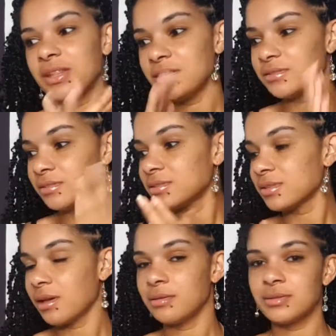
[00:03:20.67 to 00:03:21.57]
This feels
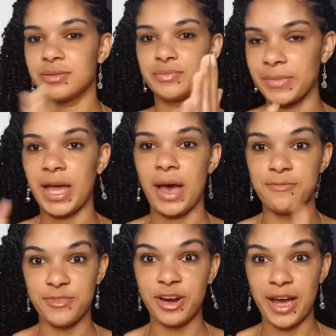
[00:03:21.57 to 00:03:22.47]
nice.
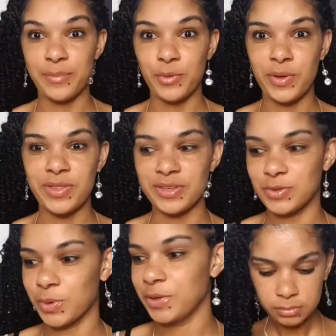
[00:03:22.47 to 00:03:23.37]
I'm very happy with this
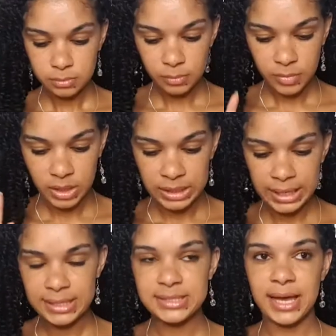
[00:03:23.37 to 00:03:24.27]
one.
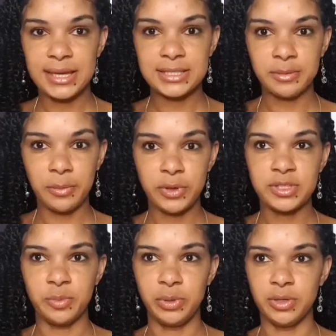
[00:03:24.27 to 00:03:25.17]
Next item I'm going
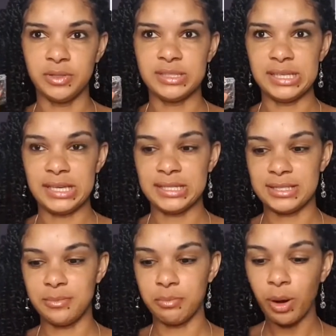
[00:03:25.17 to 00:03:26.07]
to pull out,
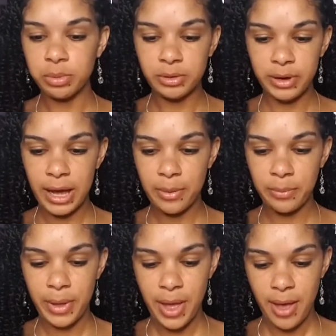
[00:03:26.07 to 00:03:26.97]
it's in bubble wrap.
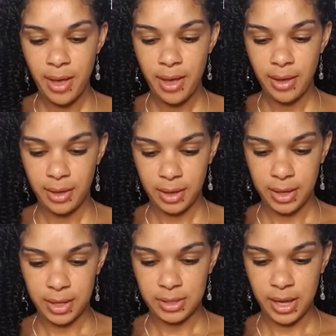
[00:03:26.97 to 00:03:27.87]

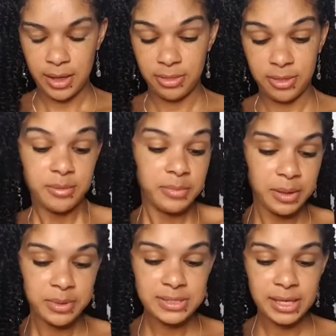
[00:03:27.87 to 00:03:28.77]
And I think
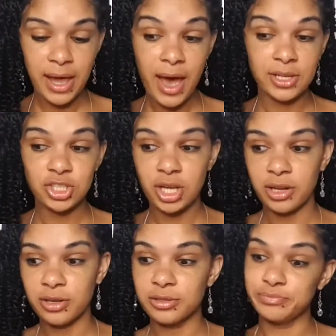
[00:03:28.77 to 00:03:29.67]
maybe it's an
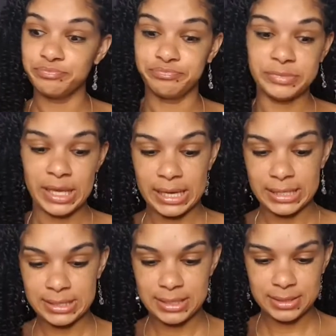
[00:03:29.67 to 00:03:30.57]
eyeshadow.
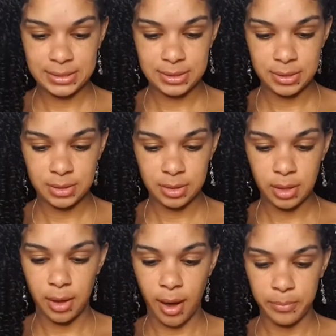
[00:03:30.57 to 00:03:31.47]
Is it?
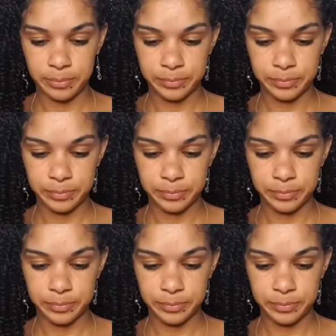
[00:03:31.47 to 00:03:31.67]
Yeah.